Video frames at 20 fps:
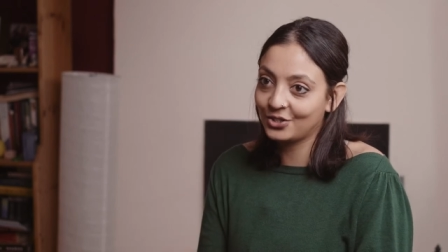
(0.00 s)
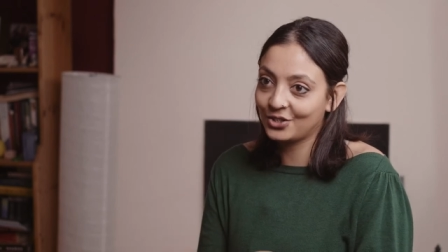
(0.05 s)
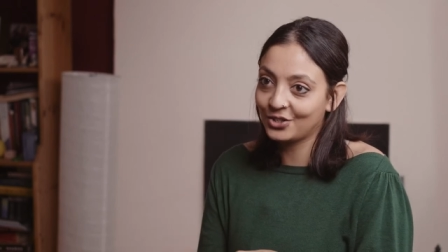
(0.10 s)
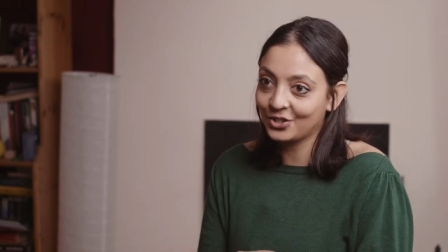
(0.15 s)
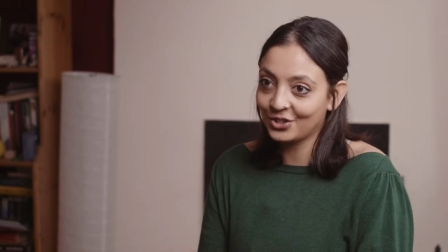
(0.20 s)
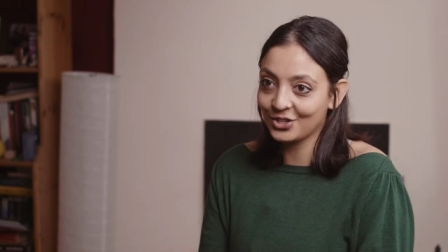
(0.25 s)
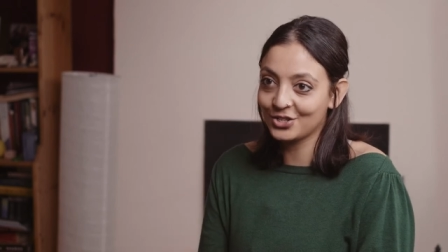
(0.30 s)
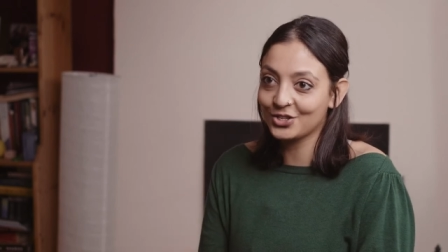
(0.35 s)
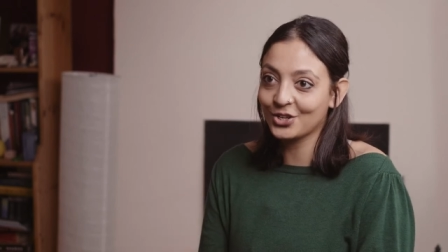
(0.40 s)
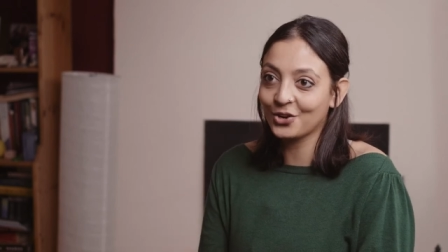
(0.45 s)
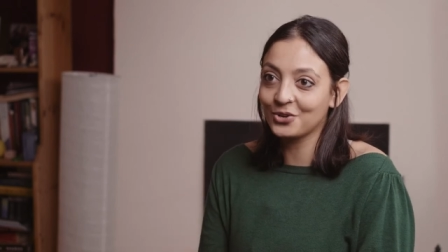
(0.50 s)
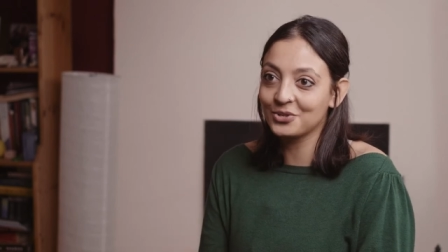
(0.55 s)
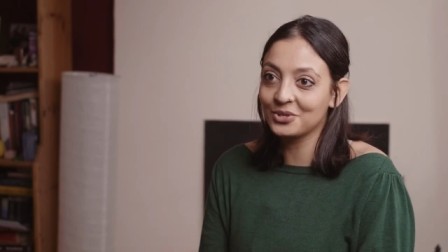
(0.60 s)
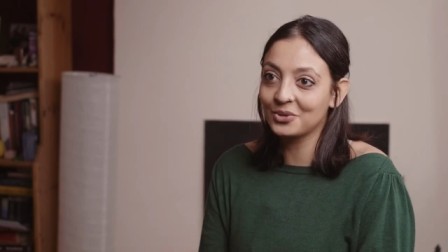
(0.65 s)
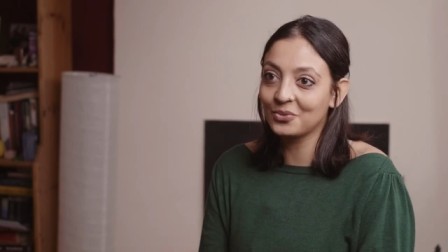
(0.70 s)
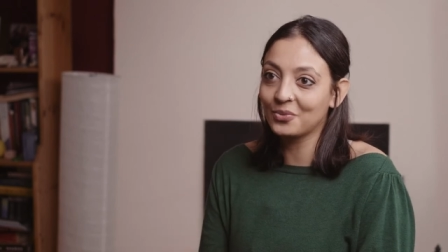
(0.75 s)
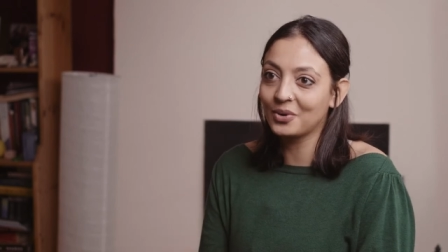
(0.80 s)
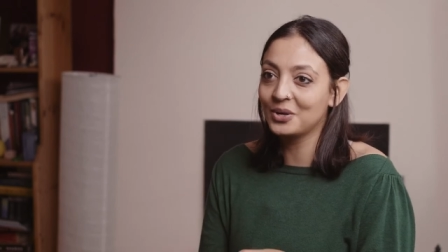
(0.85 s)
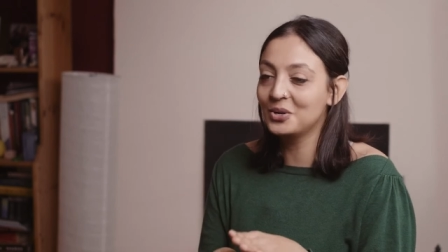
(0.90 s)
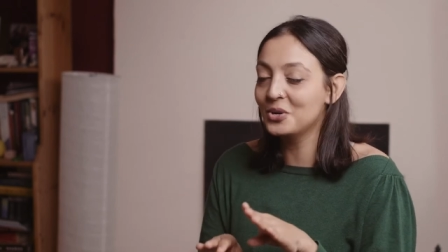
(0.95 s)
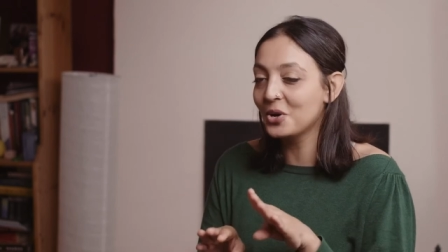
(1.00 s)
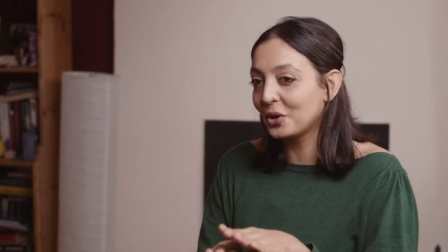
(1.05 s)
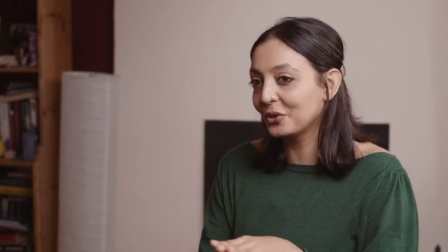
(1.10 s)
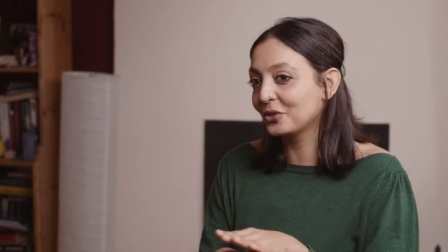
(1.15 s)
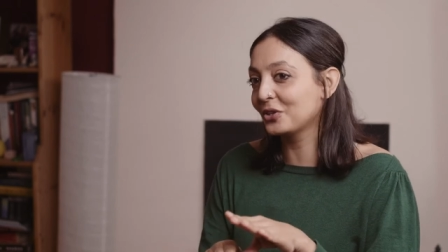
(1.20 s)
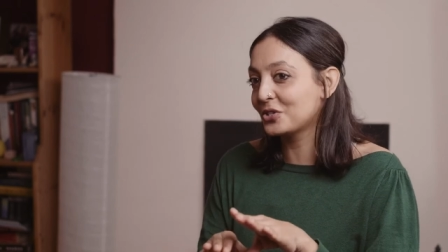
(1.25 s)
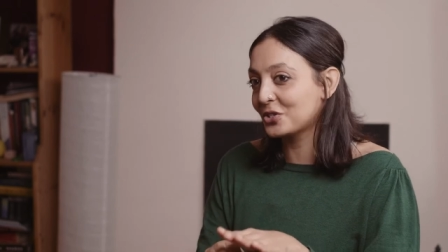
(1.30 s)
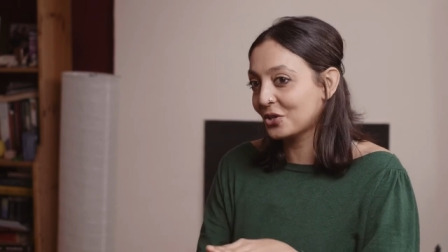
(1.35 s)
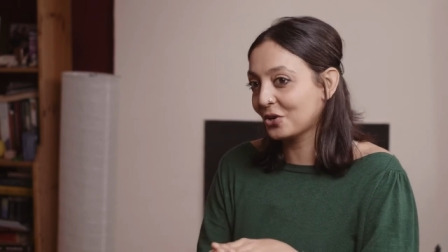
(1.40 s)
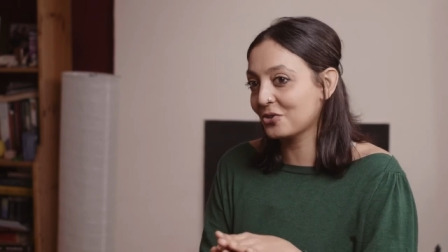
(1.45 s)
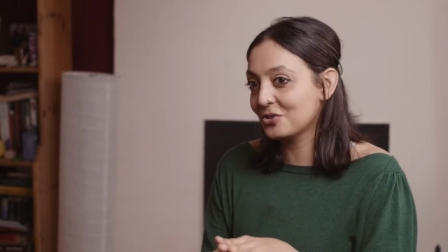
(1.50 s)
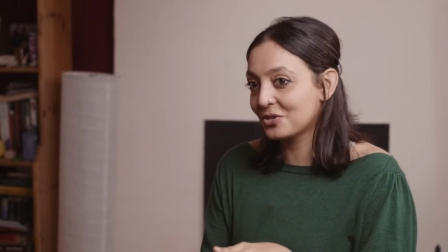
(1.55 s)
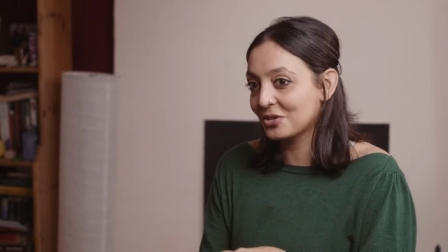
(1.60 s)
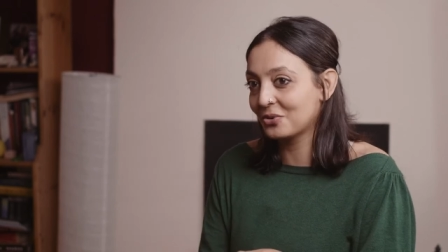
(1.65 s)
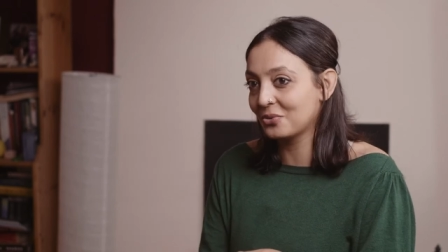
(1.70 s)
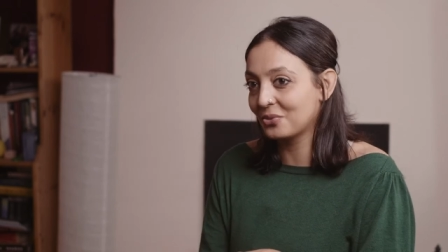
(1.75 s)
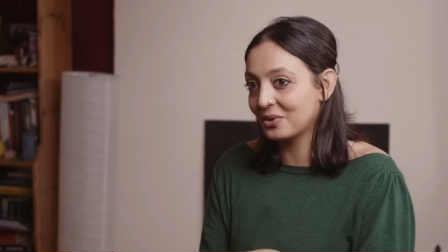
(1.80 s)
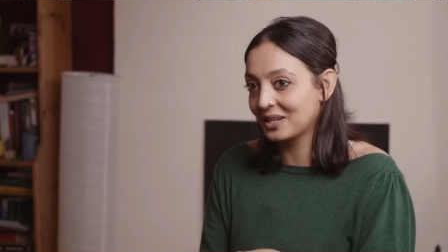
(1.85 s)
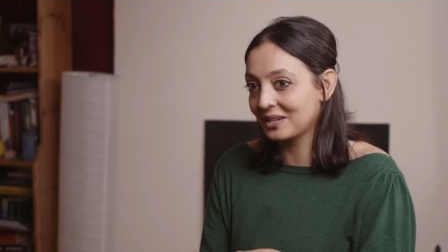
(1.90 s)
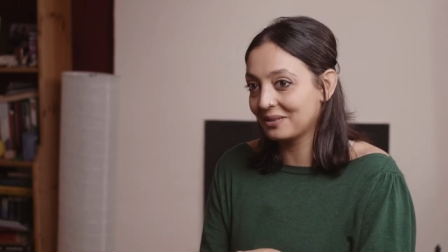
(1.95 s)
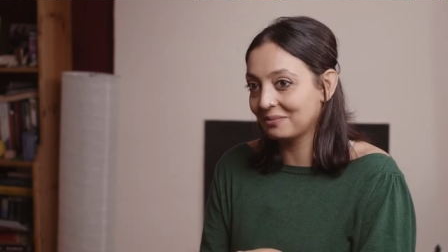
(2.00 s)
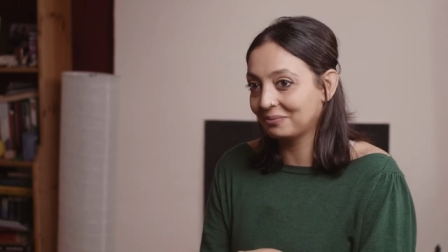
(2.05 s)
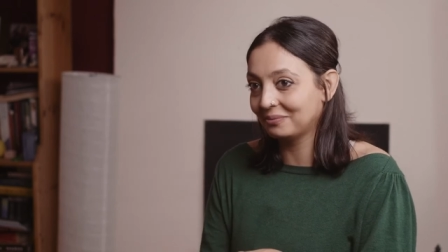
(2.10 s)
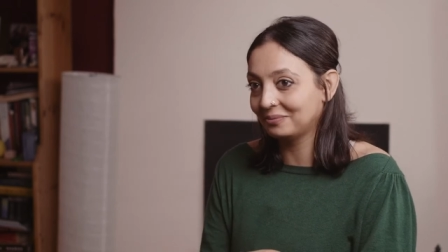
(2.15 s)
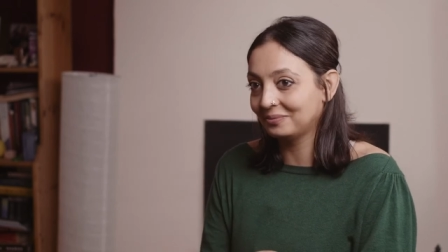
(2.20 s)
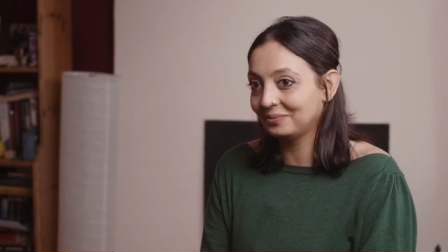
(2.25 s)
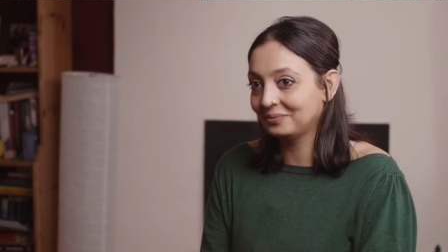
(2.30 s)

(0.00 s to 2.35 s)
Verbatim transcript: to the chosen one, not the chosen one.